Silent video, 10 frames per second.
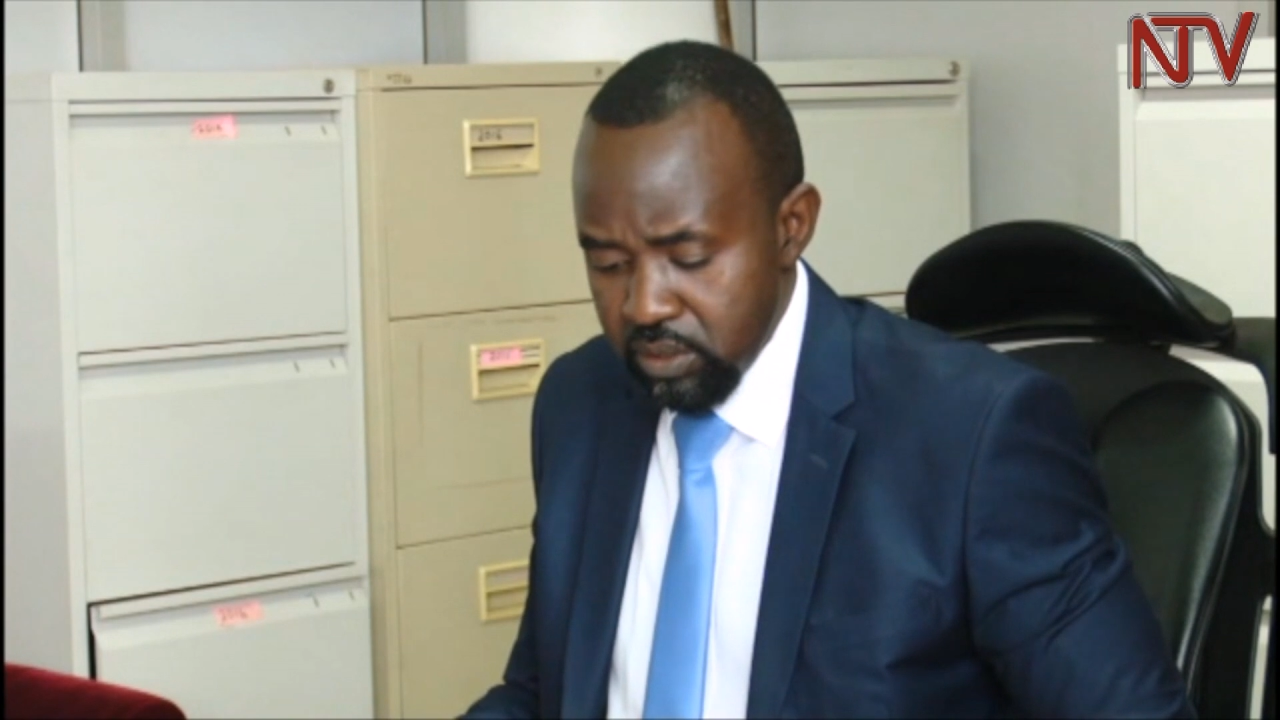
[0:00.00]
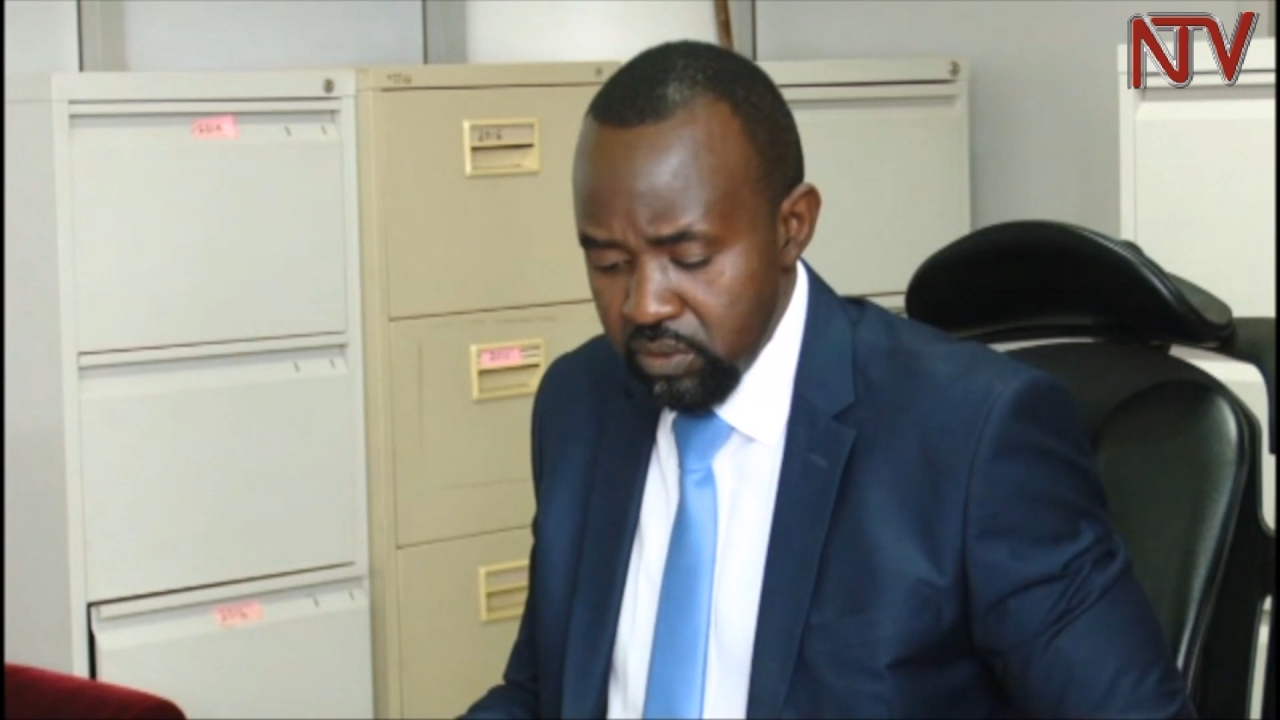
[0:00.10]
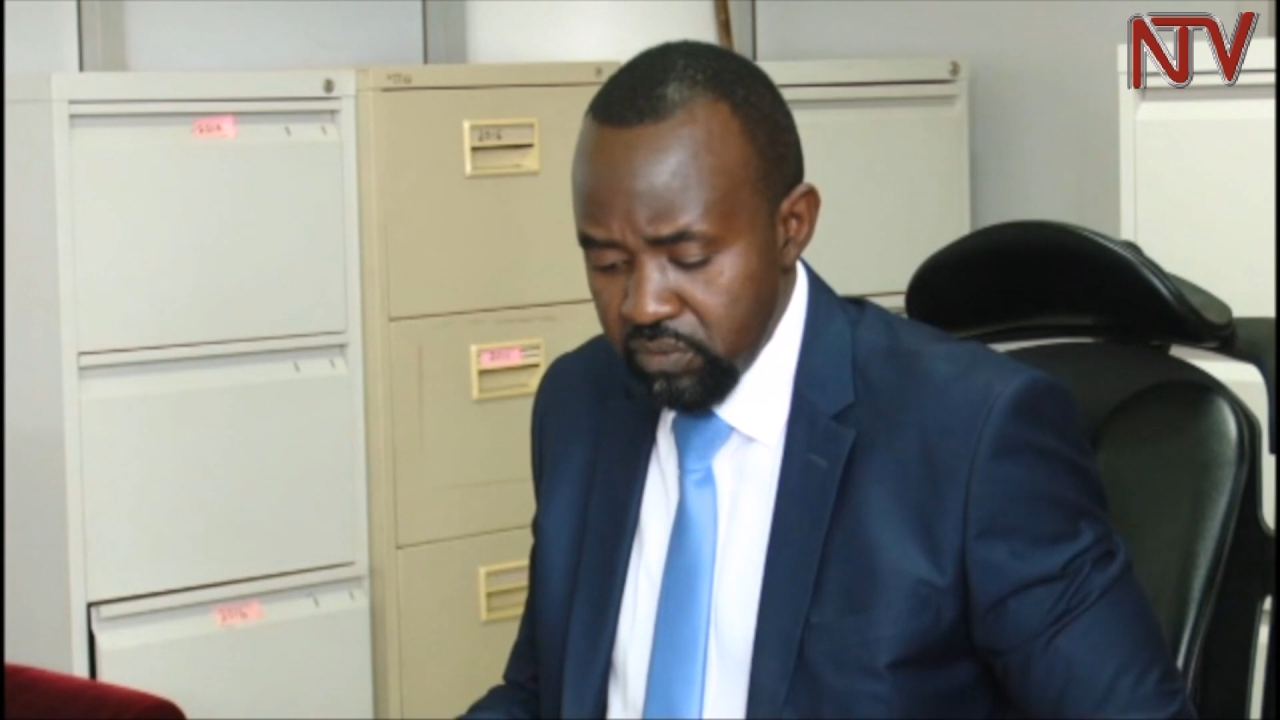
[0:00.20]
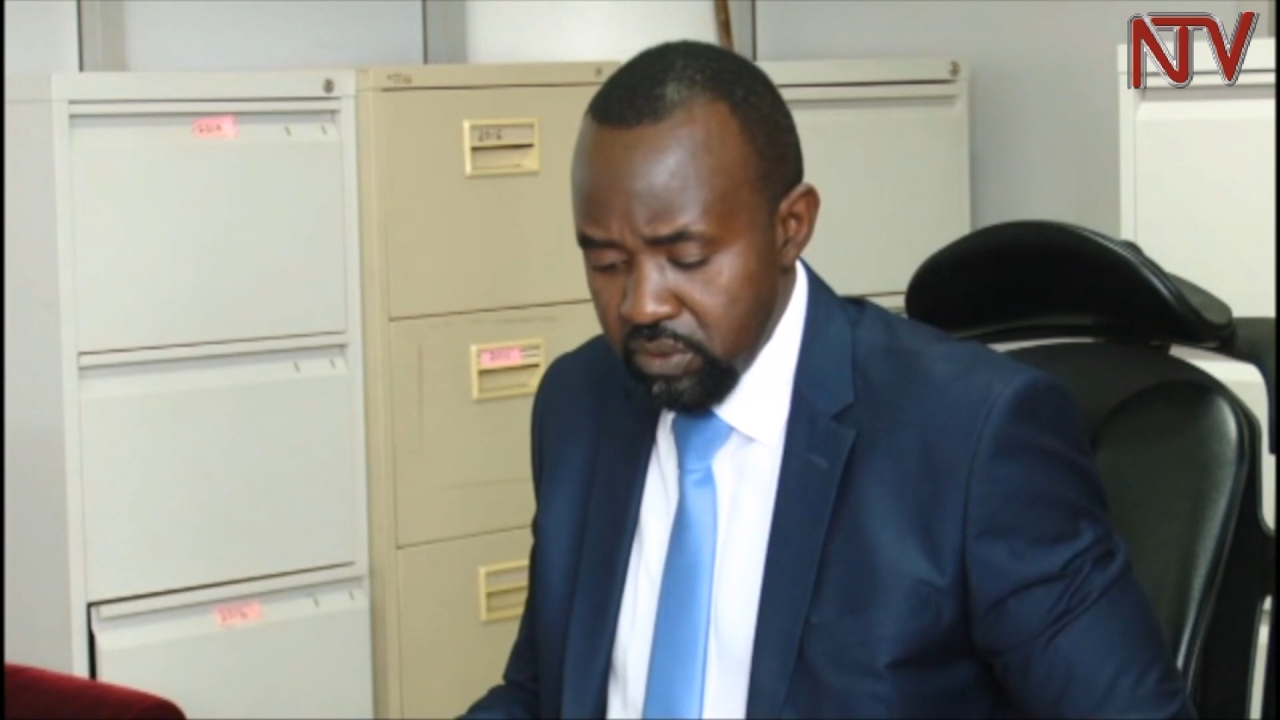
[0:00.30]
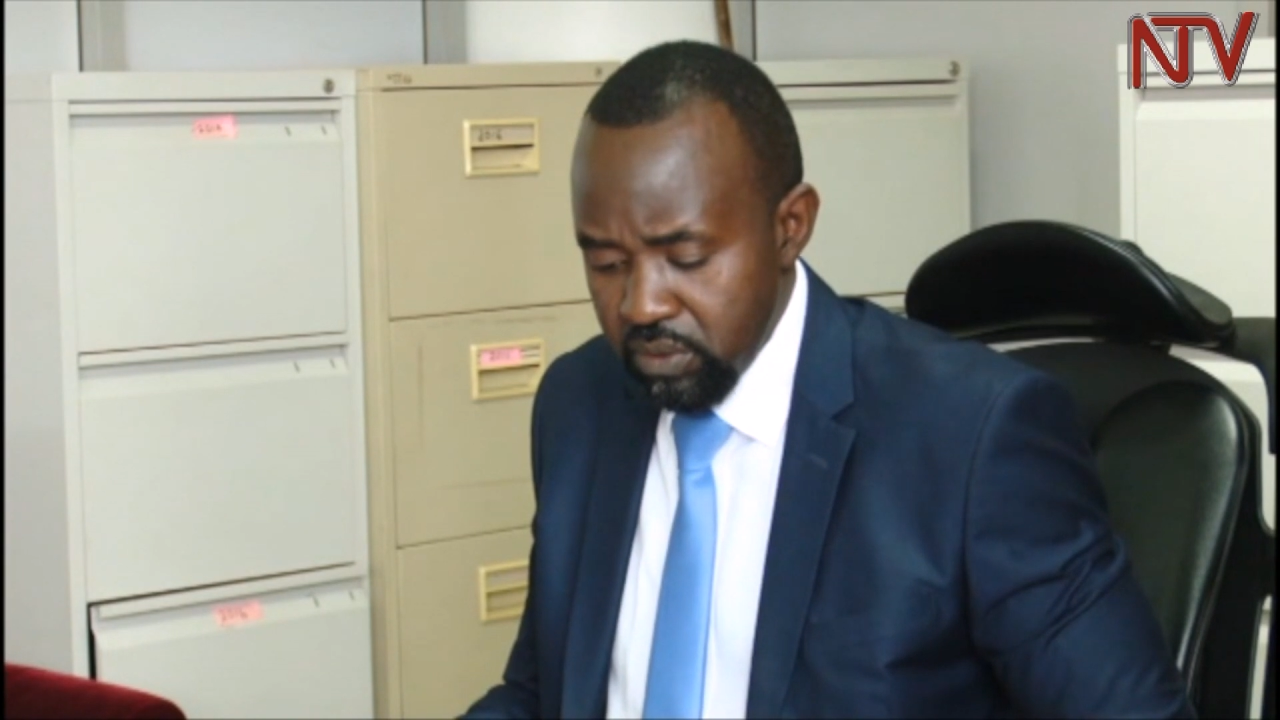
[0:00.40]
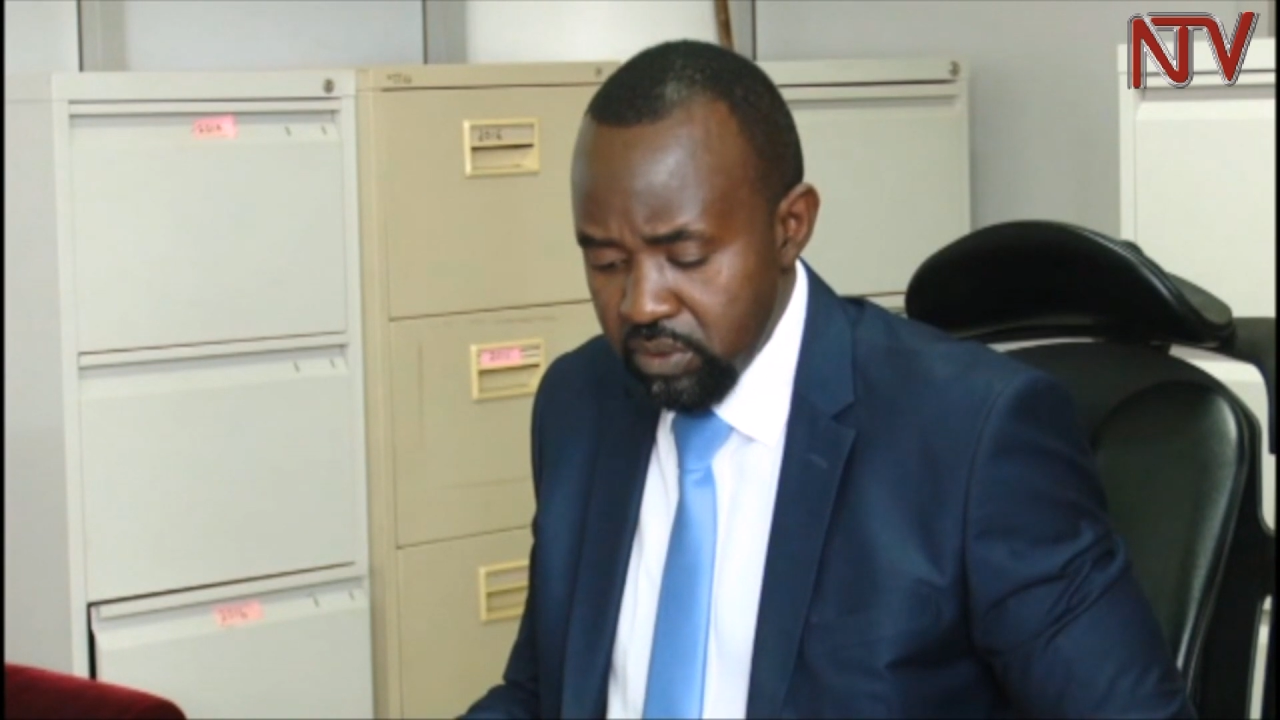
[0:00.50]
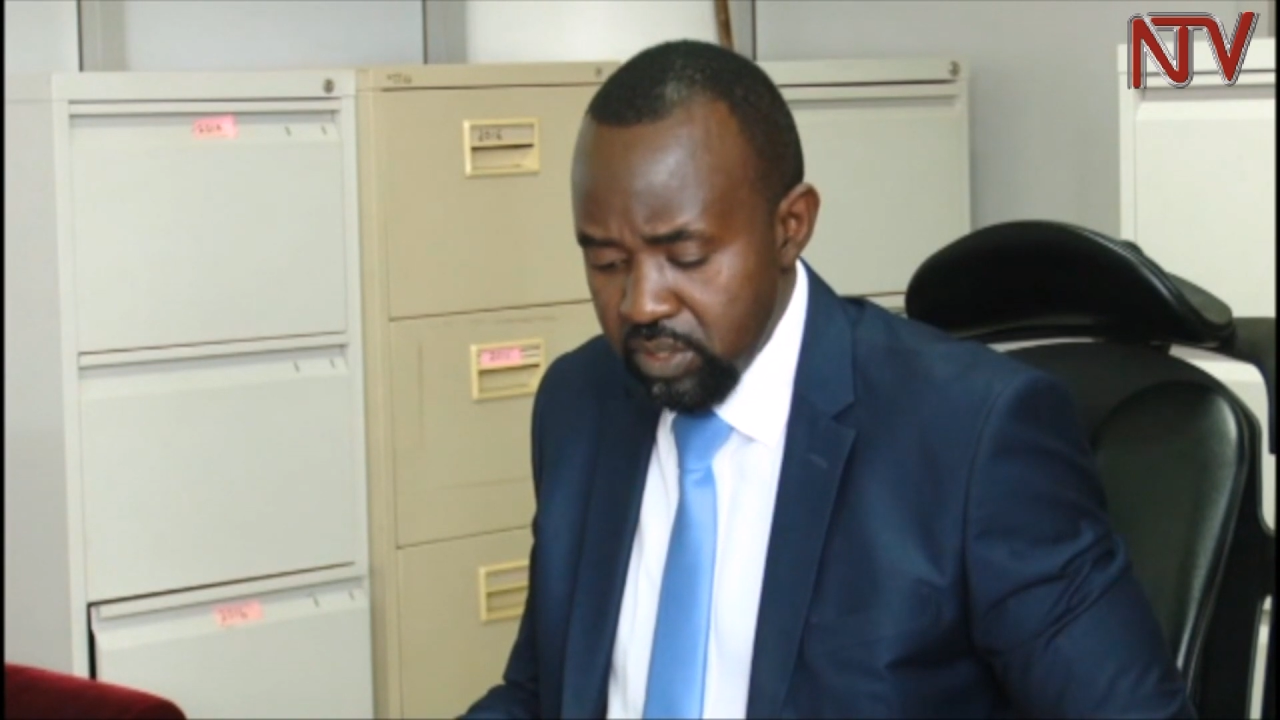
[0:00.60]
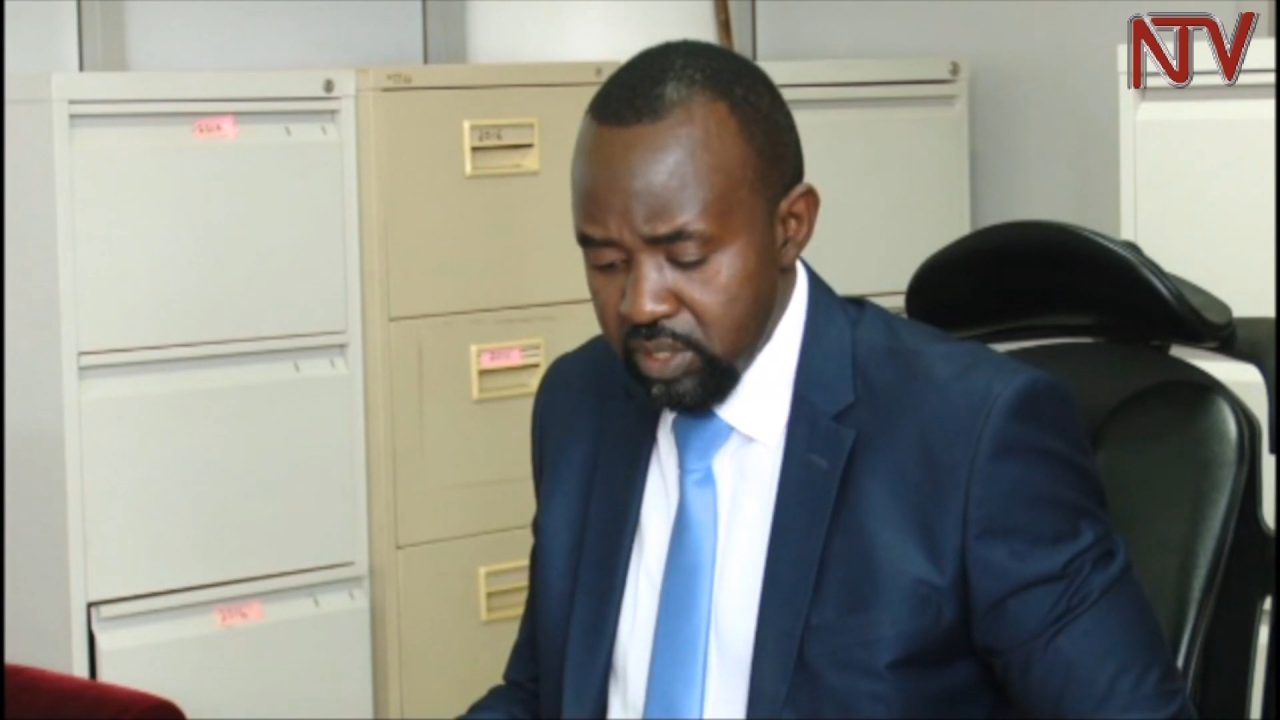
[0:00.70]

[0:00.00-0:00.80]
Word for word: of law